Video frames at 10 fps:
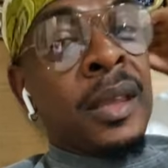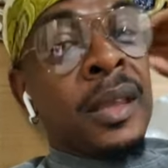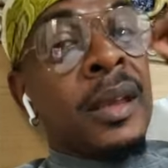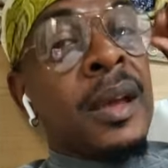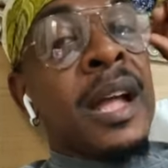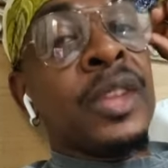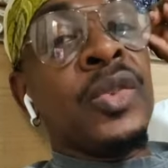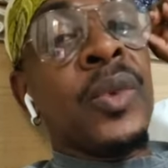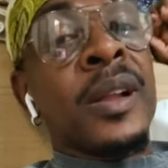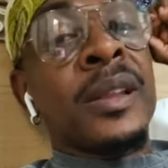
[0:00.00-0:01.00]
And you
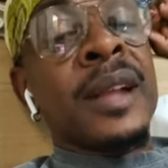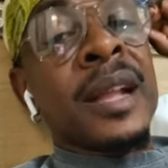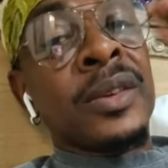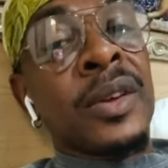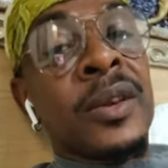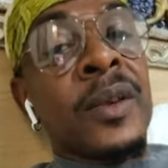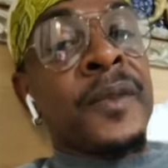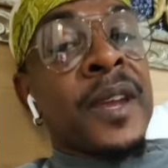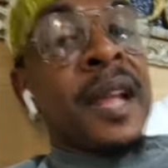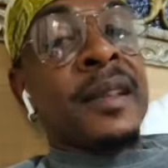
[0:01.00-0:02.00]
are not cut out for
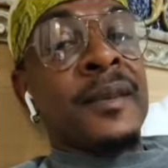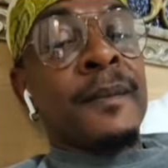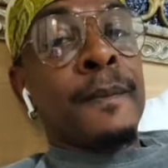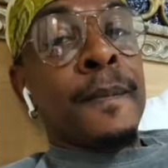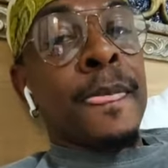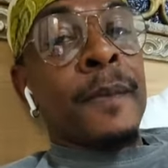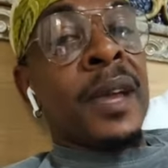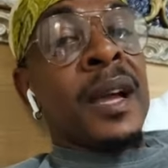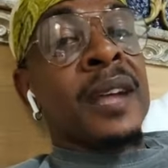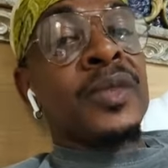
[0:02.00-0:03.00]
that.
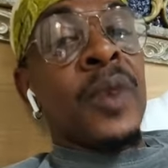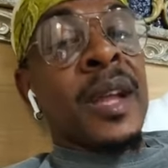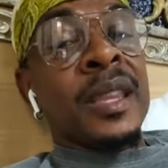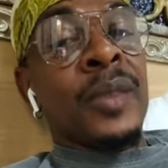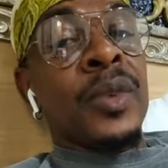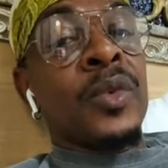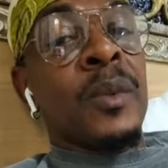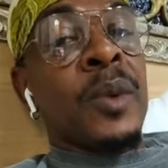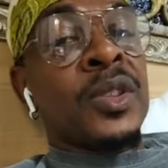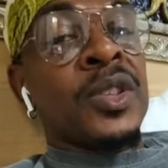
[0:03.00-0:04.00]
Because one thing we know about you.